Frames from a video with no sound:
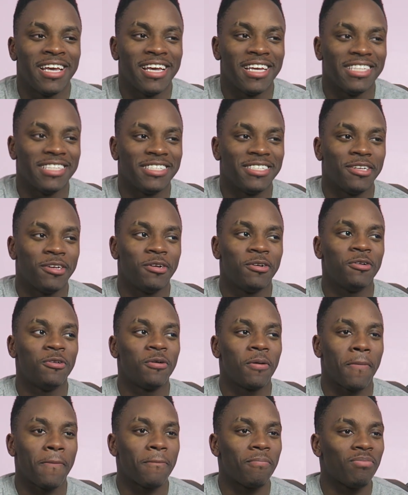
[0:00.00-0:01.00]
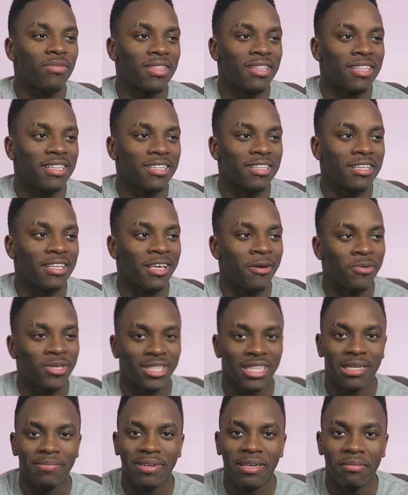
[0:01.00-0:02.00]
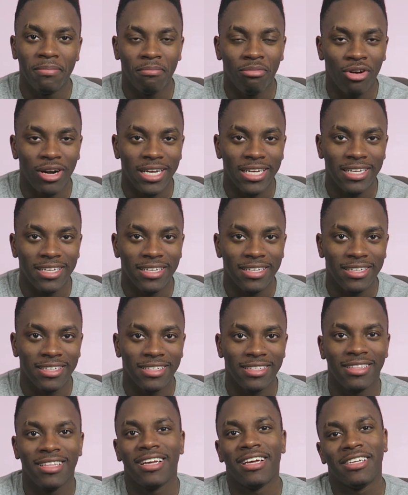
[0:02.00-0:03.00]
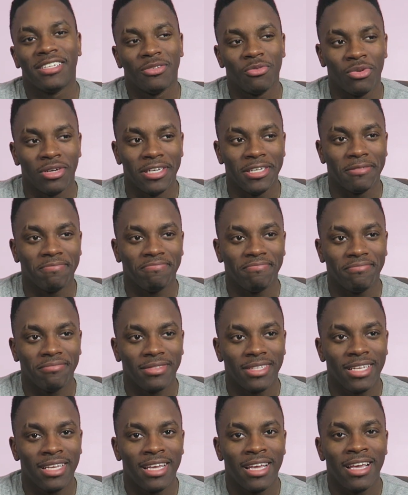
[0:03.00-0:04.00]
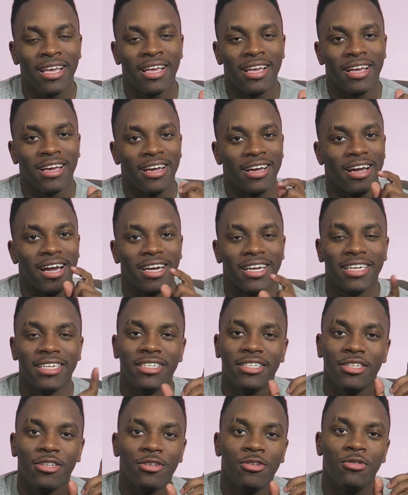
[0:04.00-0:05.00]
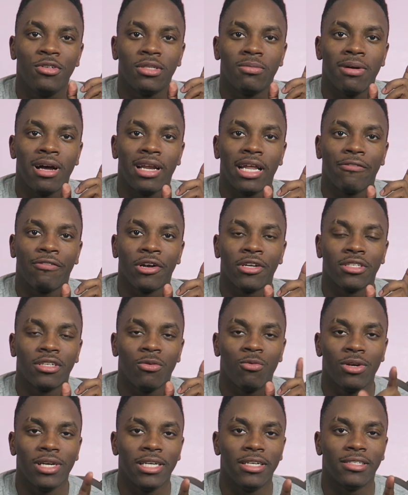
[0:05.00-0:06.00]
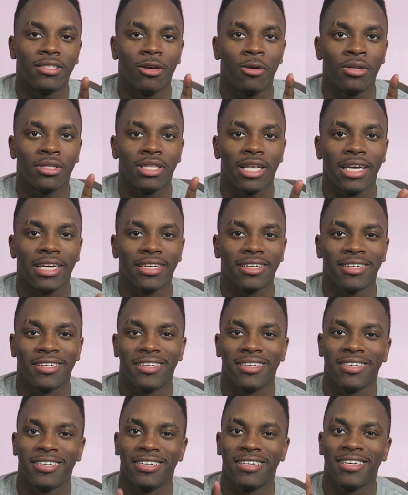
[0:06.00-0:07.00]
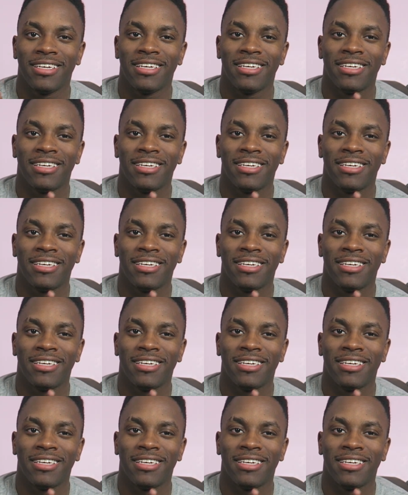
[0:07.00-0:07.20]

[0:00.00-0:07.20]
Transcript: And so it was a little bit of a break last week. I didn't do Spotlight Fragrance of the Week, so it's like a